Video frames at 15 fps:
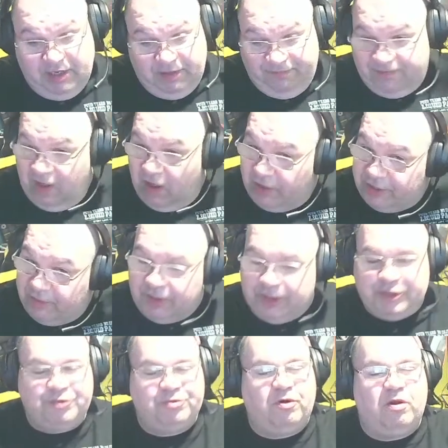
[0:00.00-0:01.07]
Volume
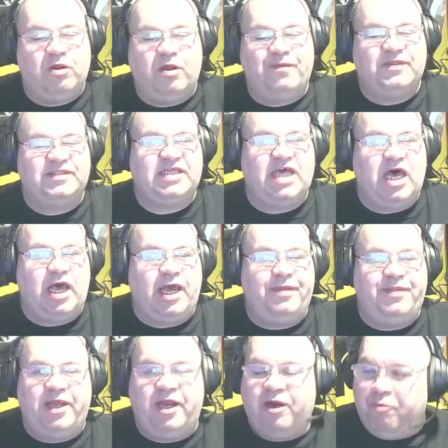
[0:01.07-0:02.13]
control on the
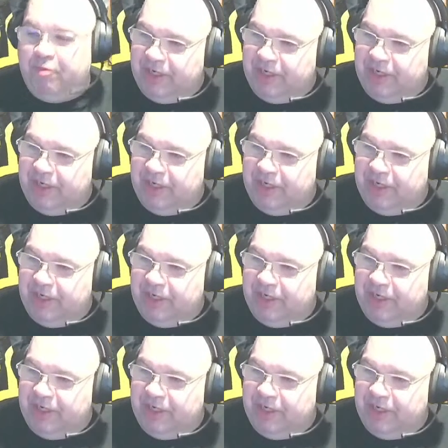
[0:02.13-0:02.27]
side there.